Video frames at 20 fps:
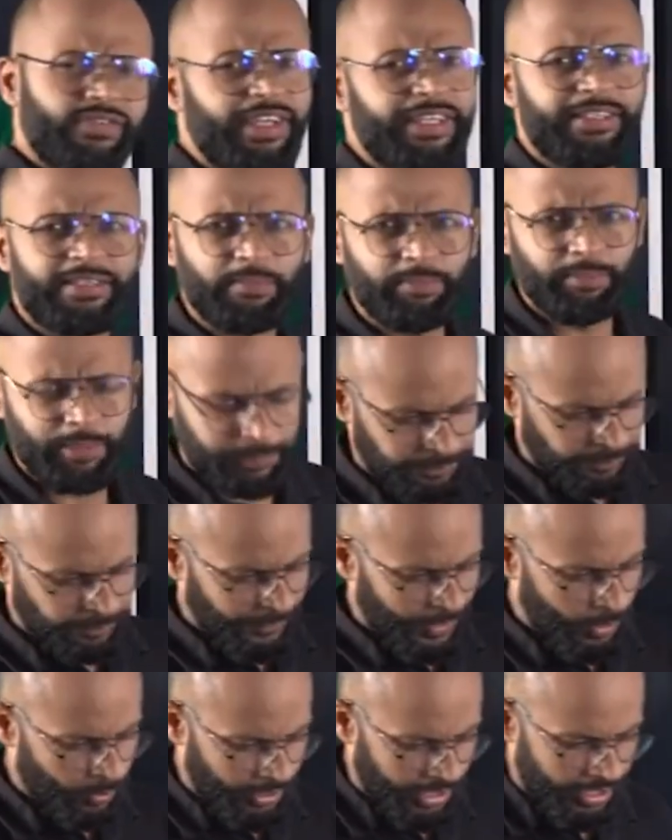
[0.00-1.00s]
very simple.
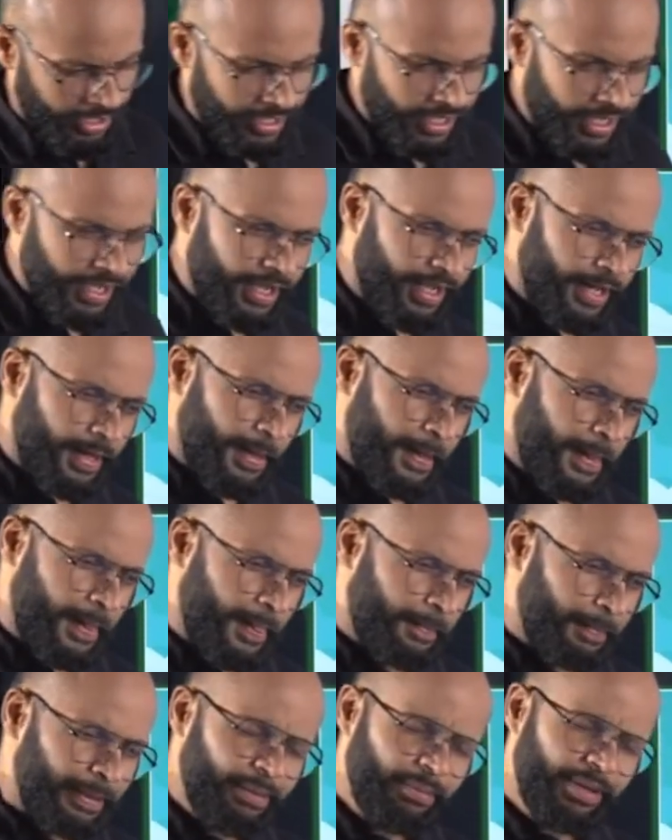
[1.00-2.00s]
Okay.
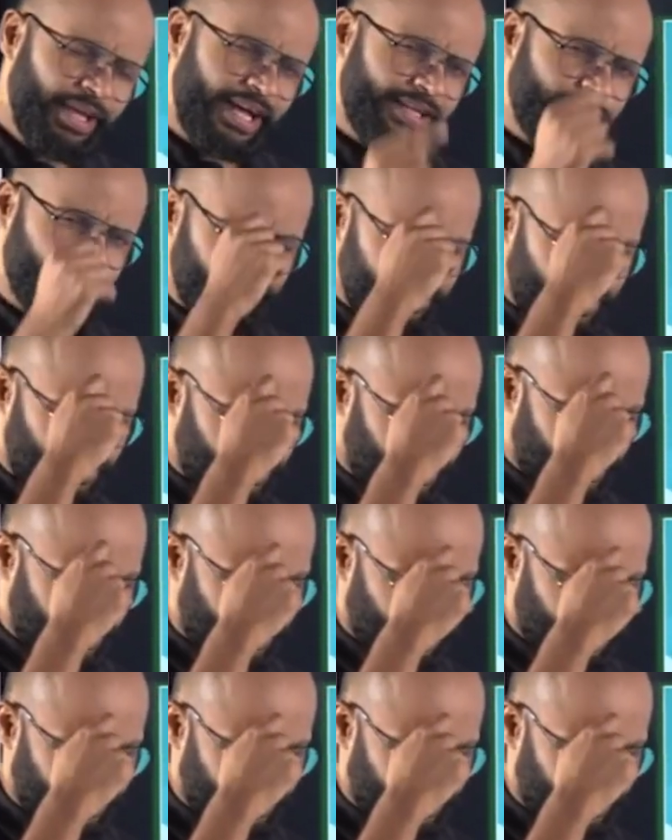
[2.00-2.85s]
But let me ask you something.